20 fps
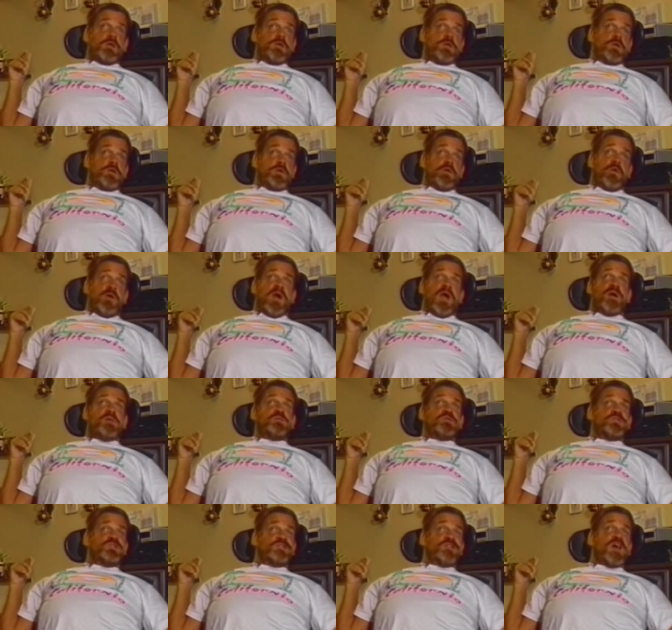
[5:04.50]
no, I
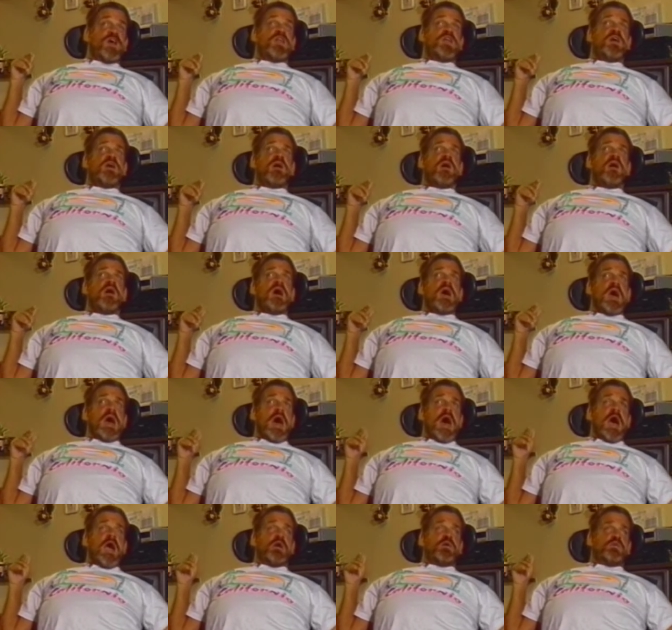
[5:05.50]
was not,
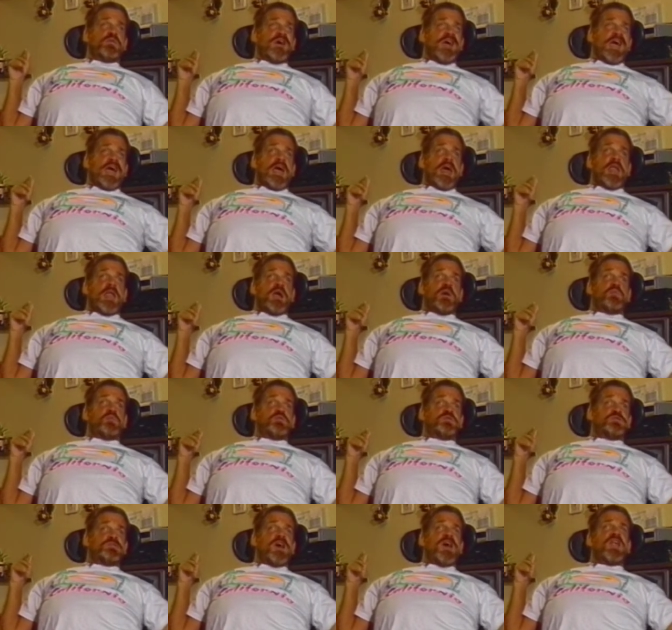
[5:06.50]
I, and I was
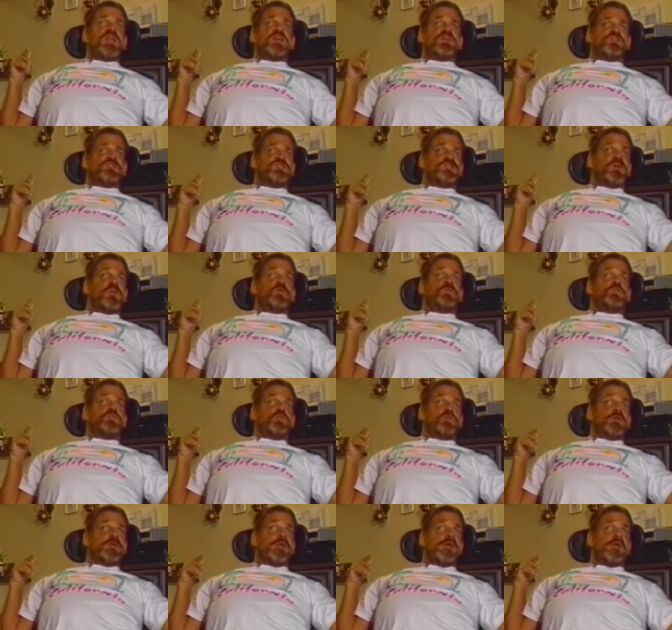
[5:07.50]
not a
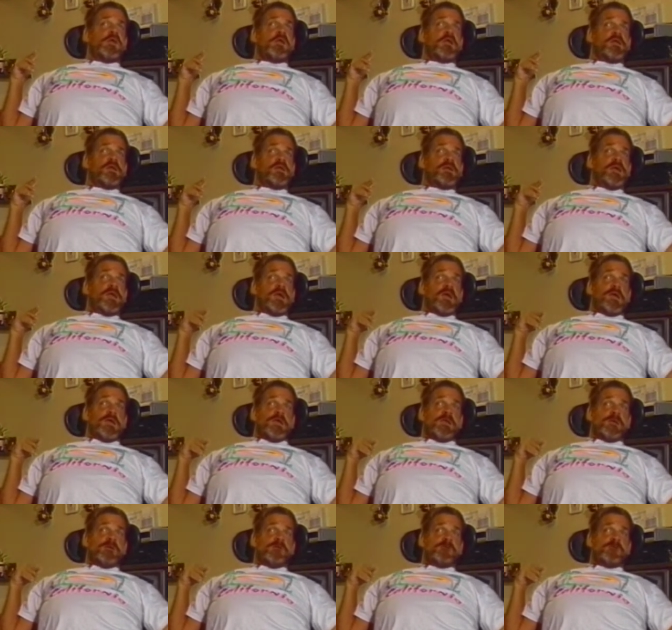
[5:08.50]
sheltered kid.